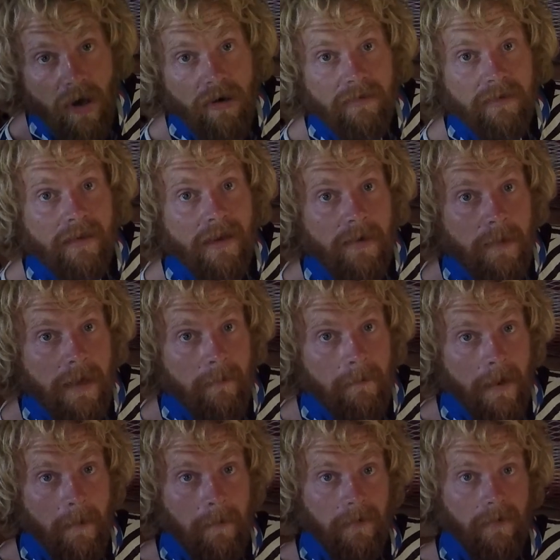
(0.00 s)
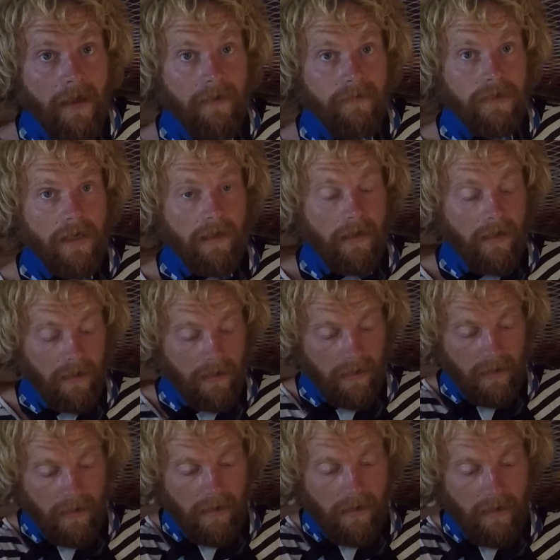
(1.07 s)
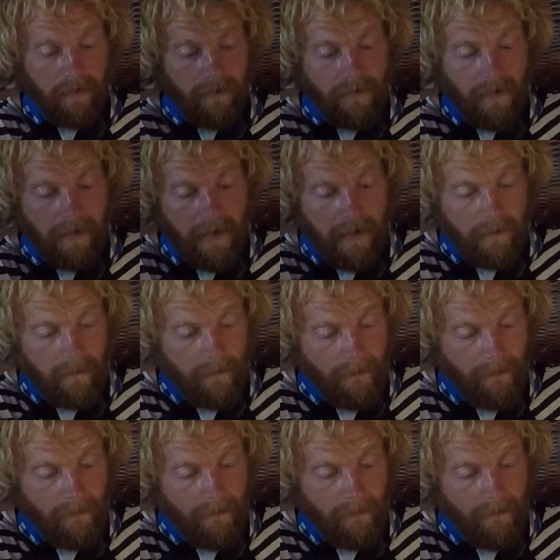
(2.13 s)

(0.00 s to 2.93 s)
or is it going to be a purple life jacket? Let's find out.